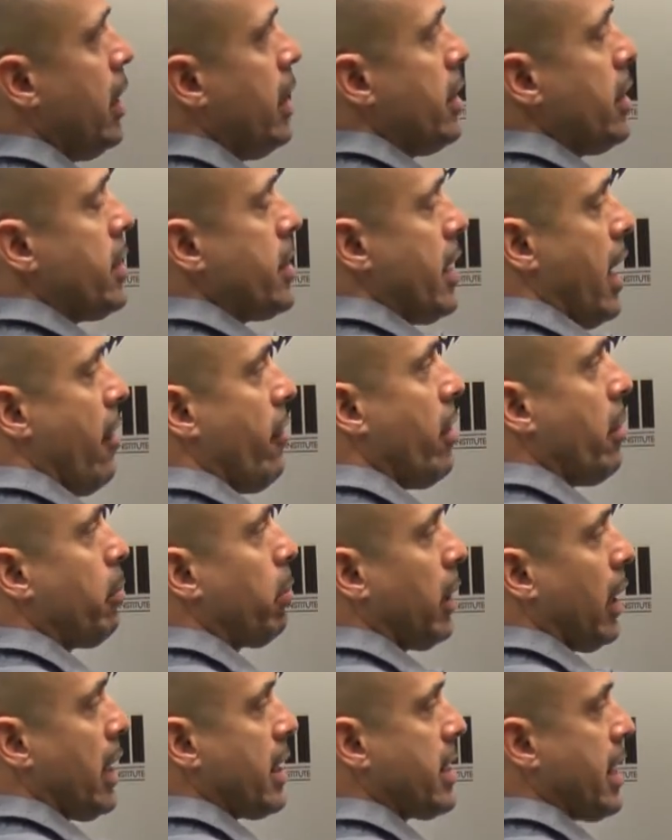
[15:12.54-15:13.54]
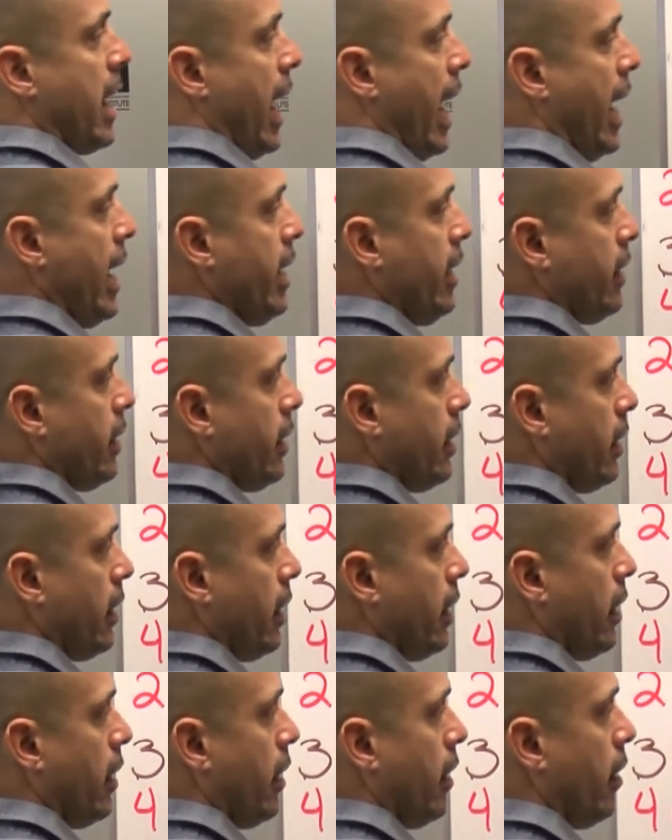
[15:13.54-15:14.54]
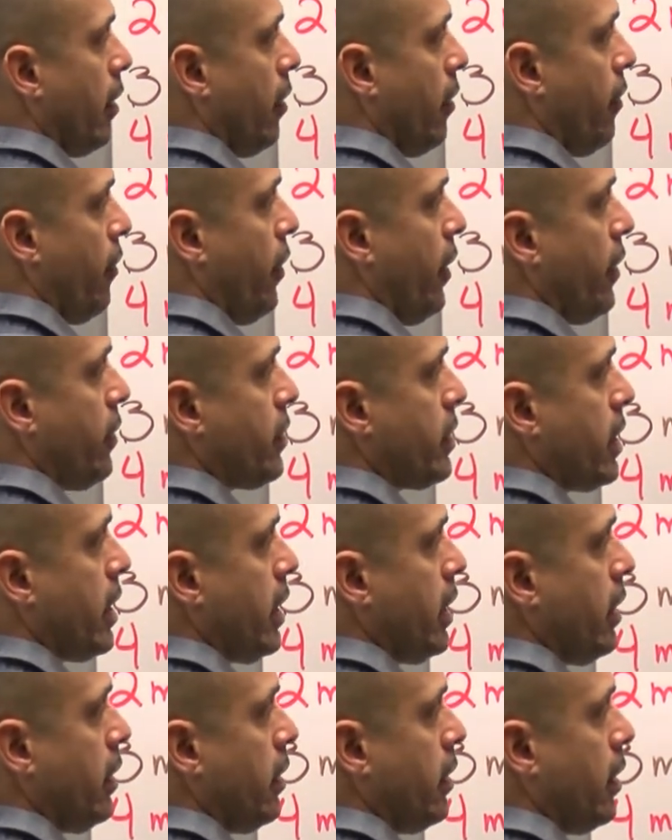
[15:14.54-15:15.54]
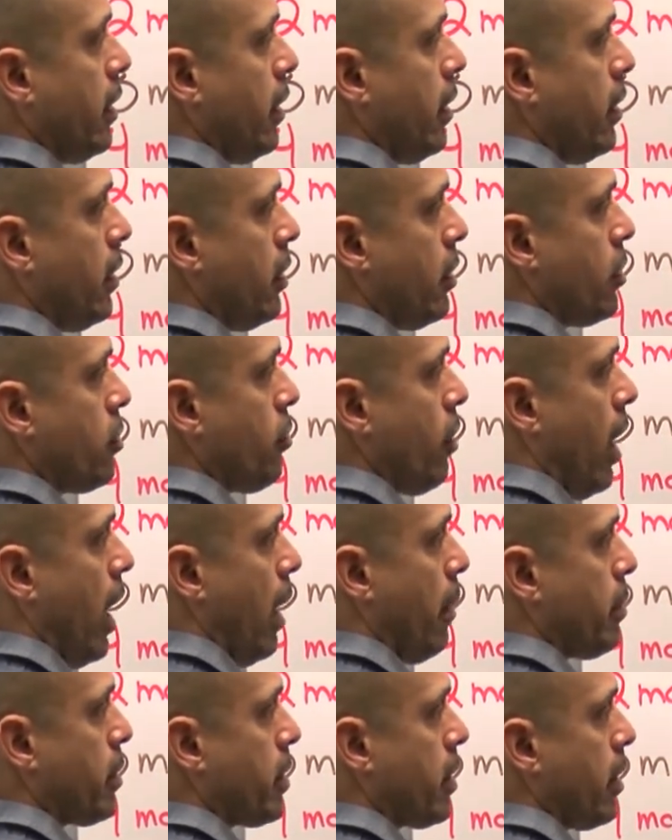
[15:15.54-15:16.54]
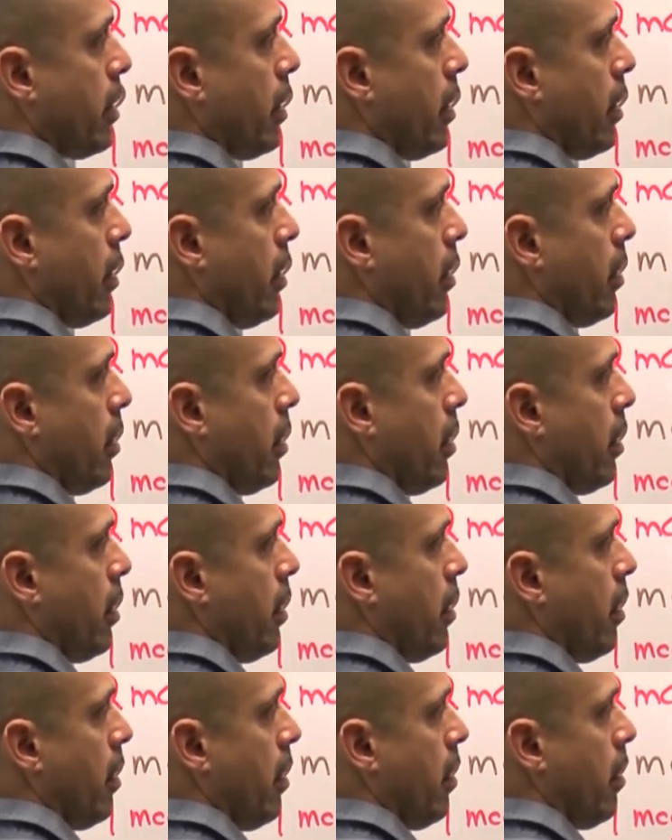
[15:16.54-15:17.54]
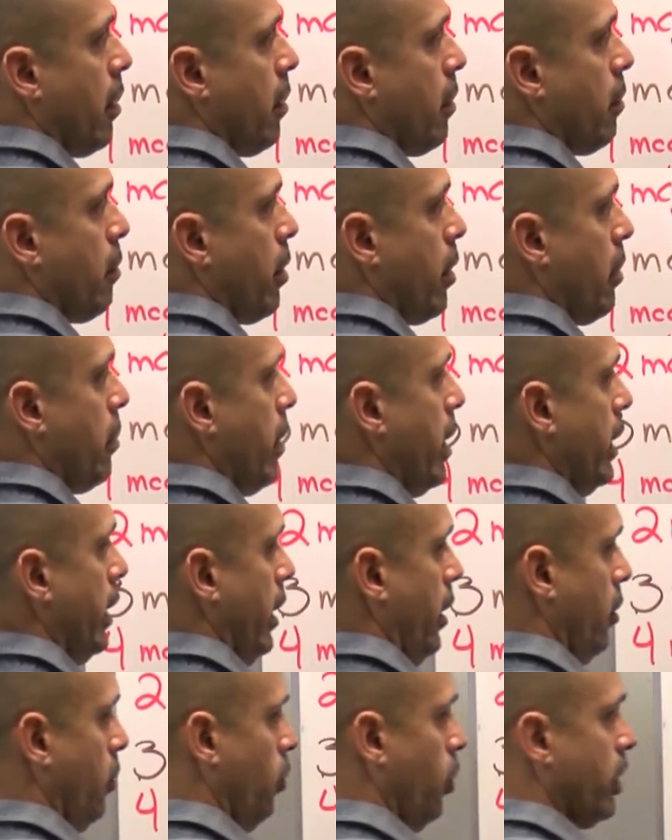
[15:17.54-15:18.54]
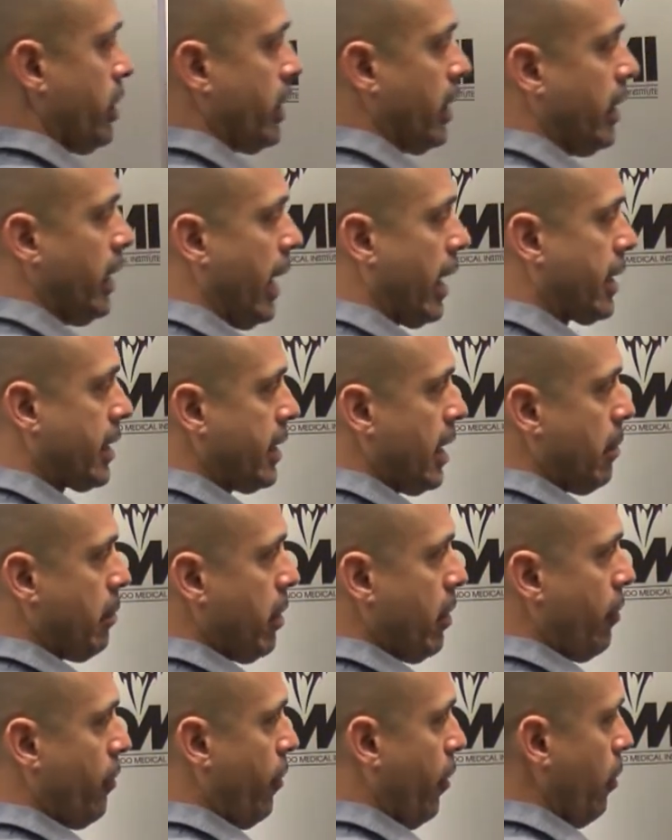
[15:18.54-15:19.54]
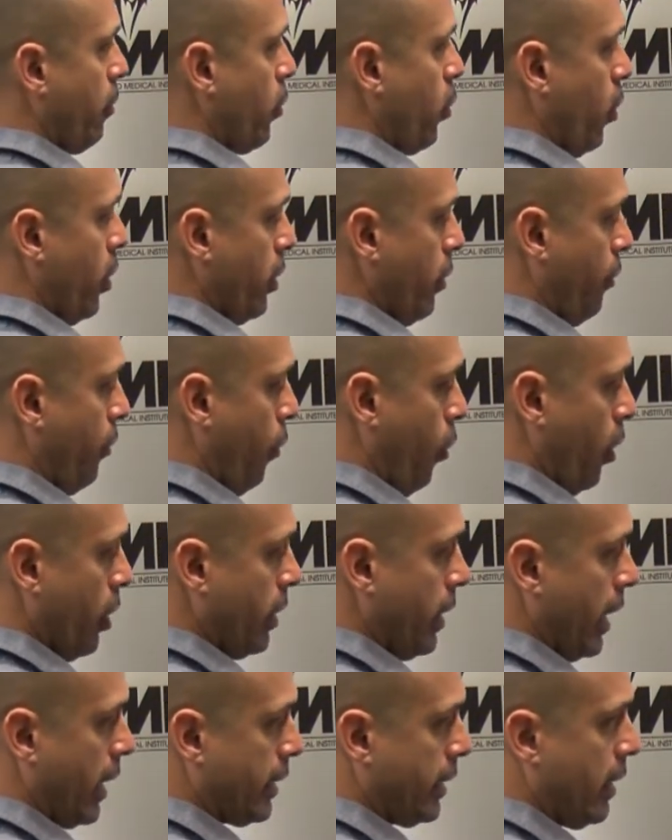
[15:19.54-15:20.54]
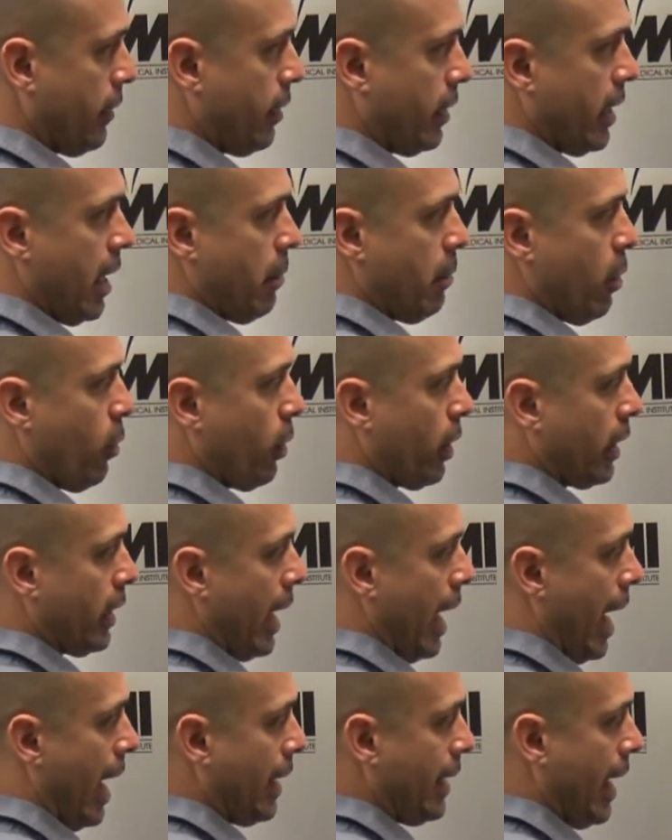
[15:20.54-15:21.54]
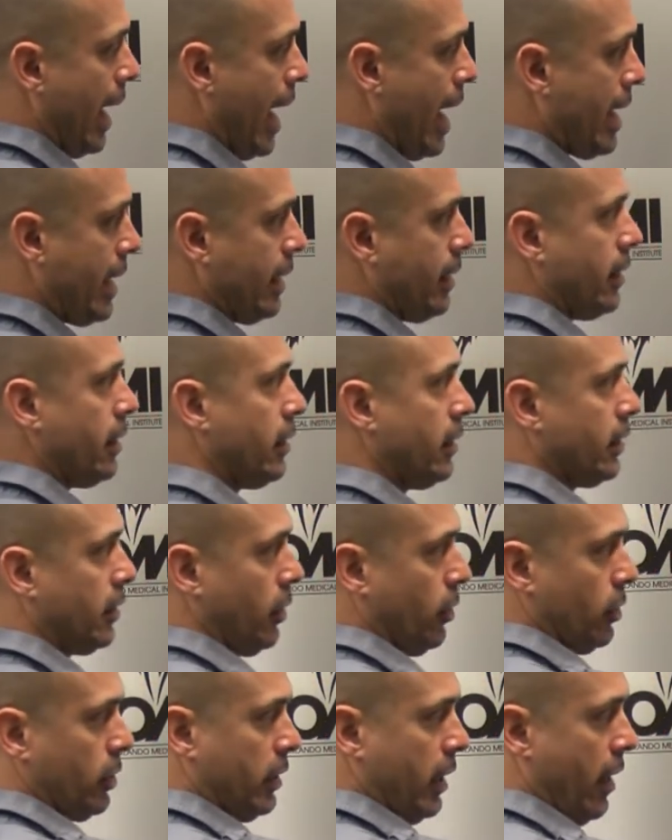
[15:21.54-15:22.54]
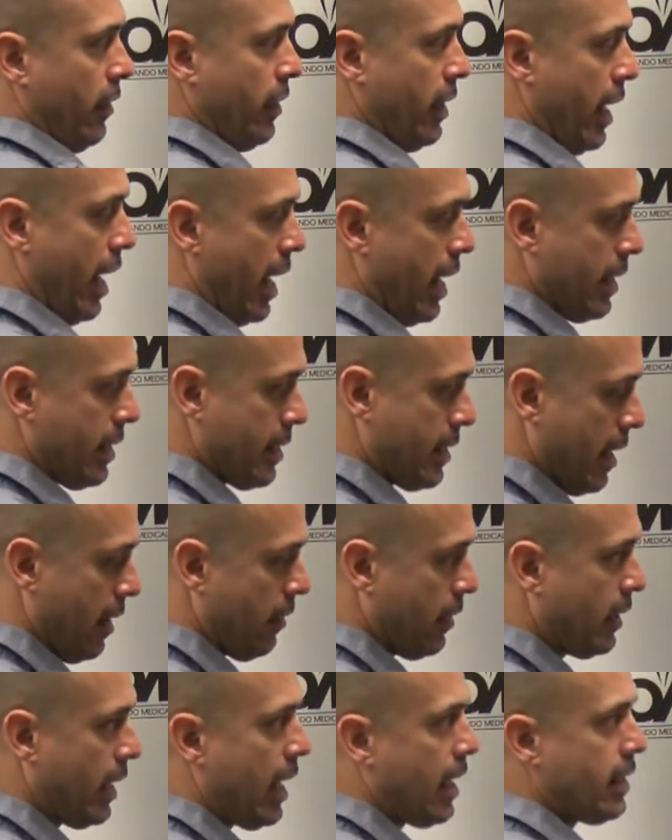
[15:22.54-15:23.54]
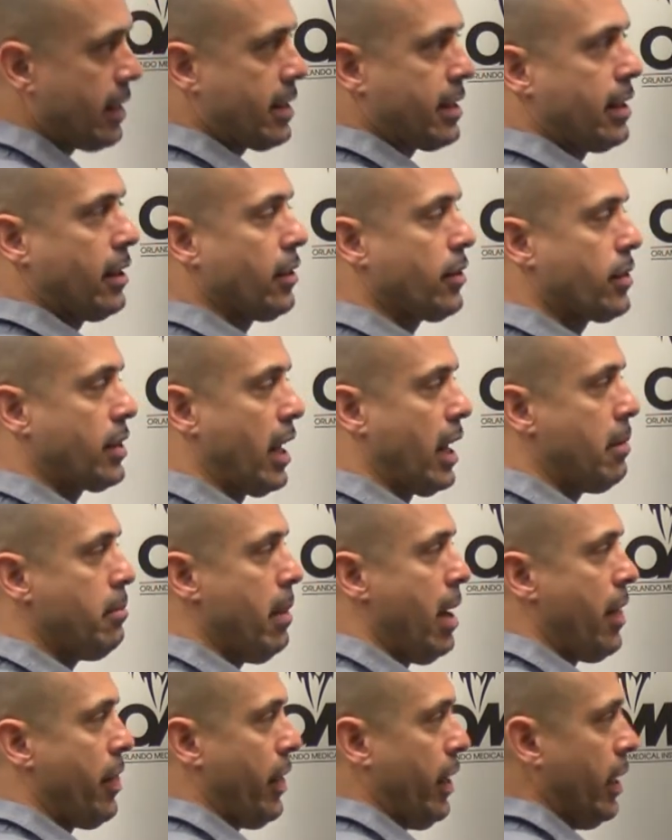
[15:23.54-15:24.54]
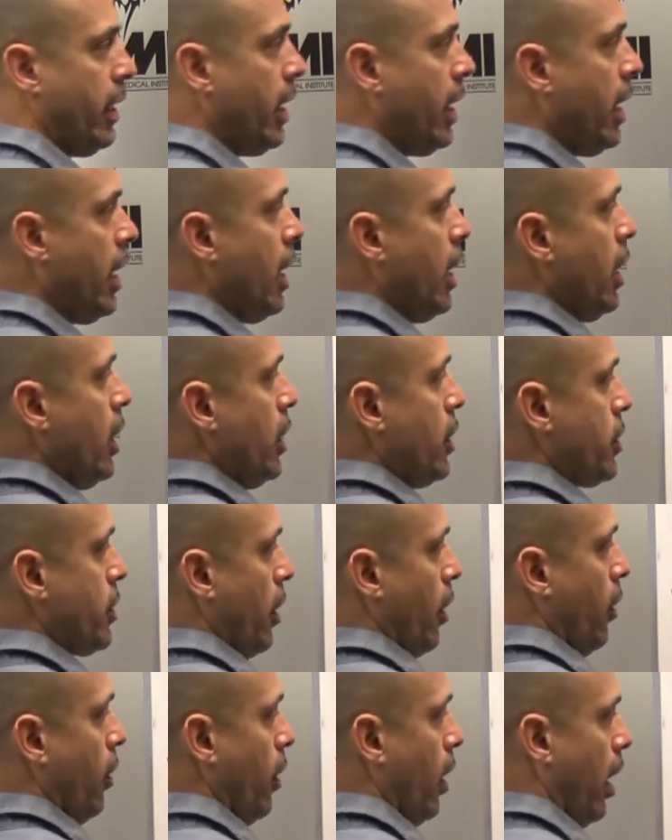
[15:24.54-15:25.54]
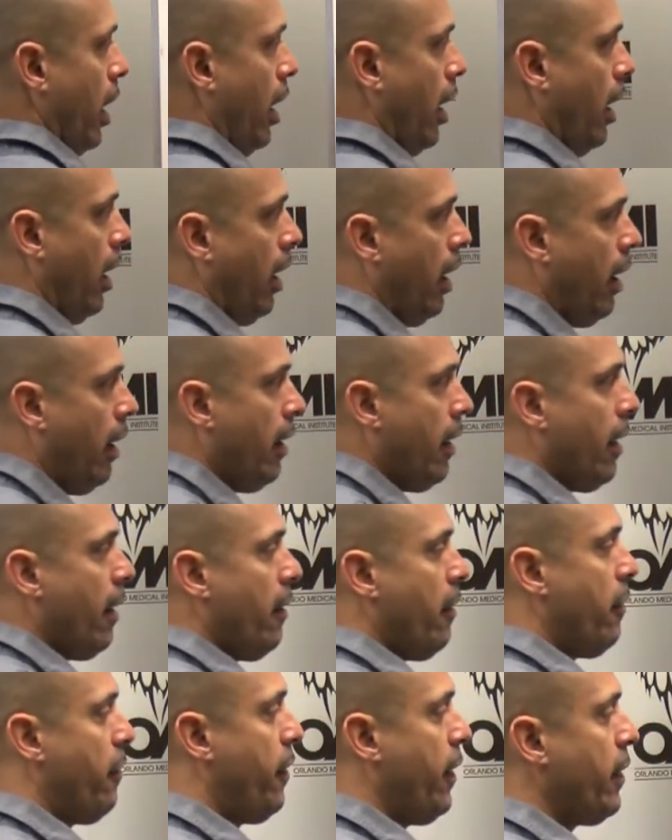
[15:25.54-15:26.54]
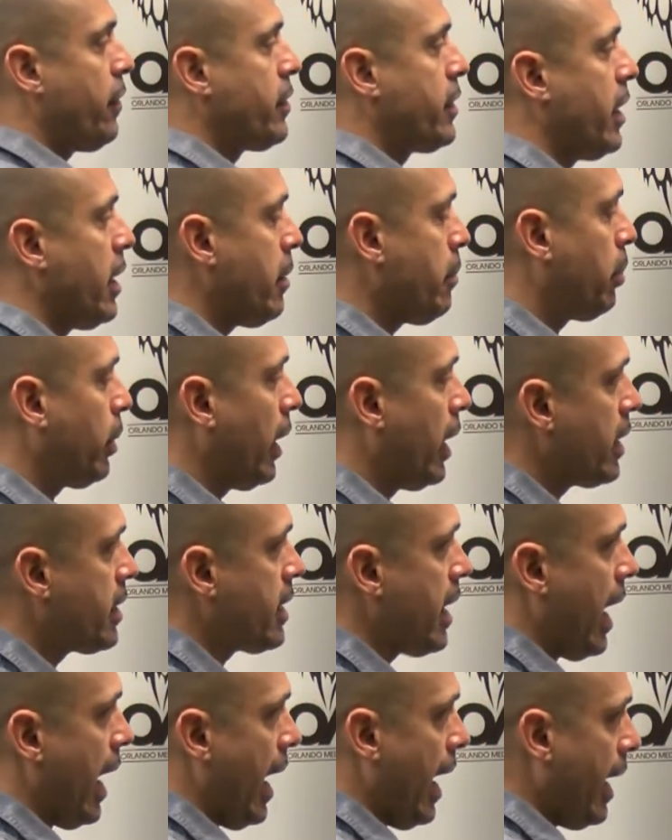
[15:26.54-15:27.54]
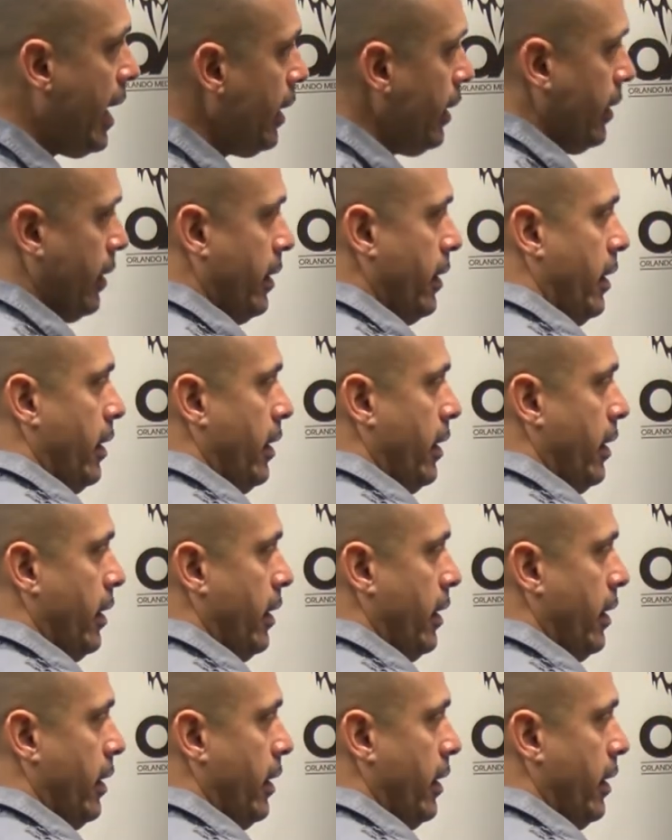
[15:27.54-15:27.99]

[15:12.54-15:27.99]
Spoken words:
7 plus 8, 15 drops per minute. What's the next number? From going to 4, next even number, we're going to add 8. So 7, 8, 7, 8. Still same method. So 15 plus 8,